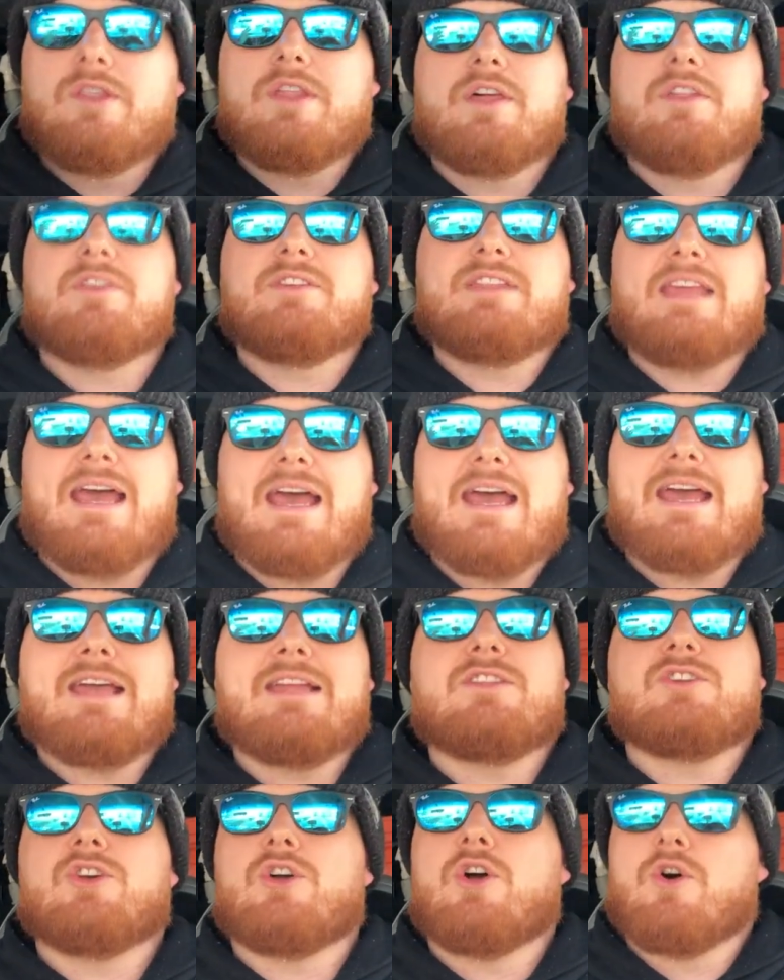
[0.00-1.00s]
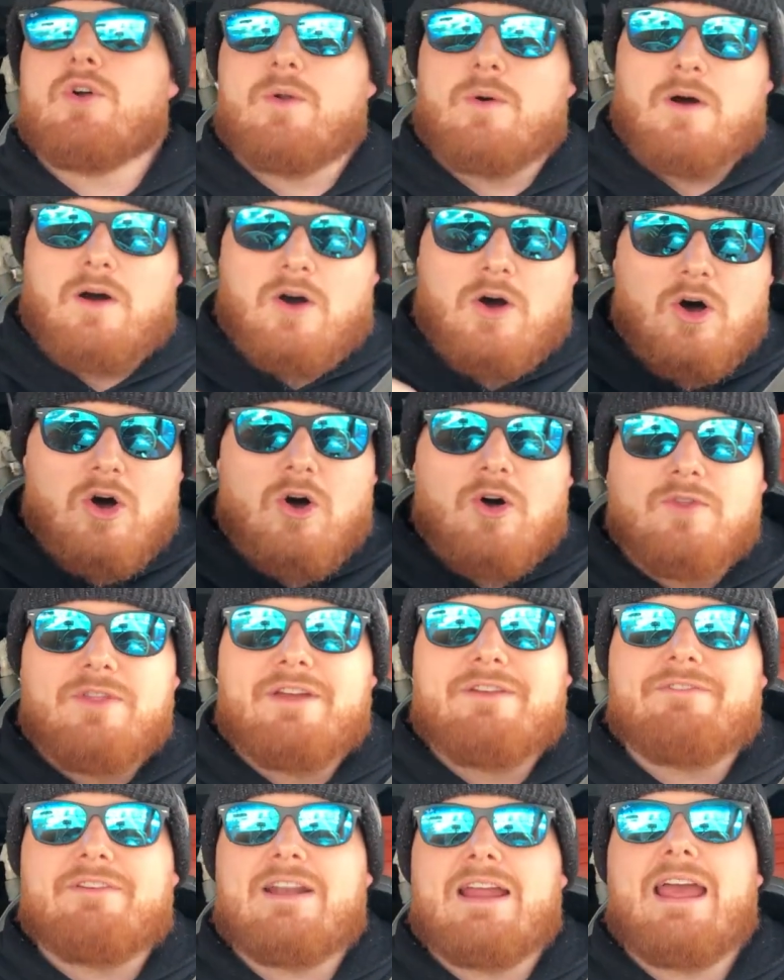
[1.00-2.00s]
another day to go to a whole
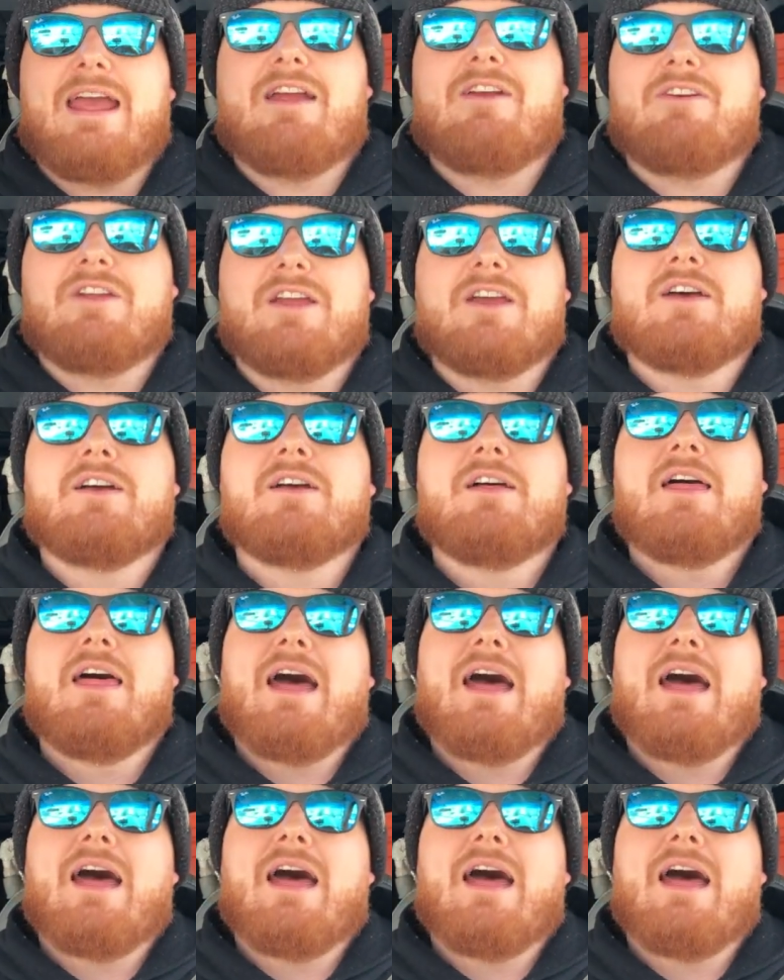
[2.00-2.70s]
different area,